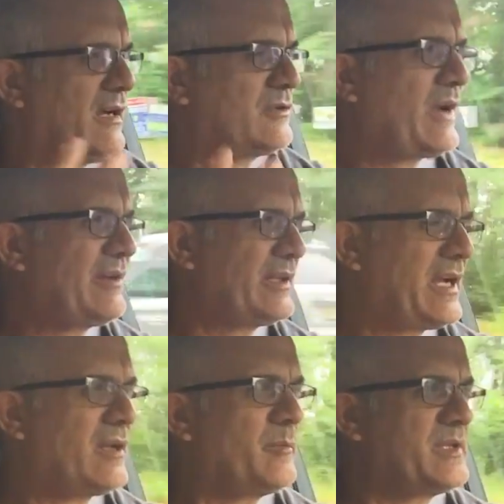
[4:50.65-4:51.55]
crowd
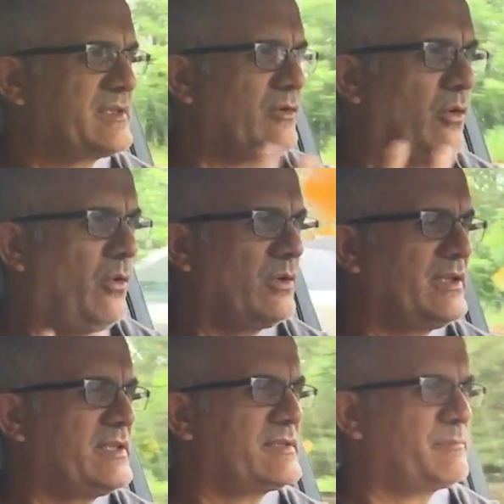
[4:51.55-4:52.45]
economies and all
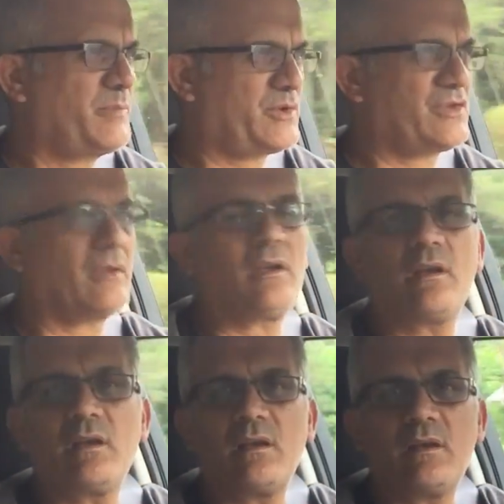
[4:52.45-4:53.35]
these
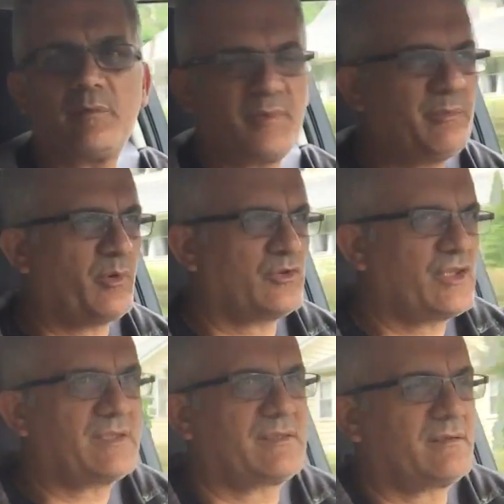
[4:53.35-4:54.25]
personal people
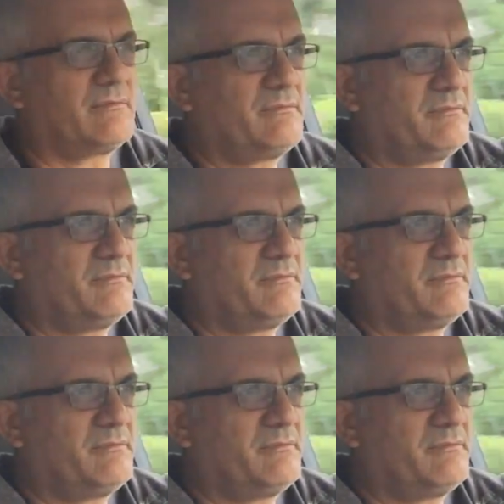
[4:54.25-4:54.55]
just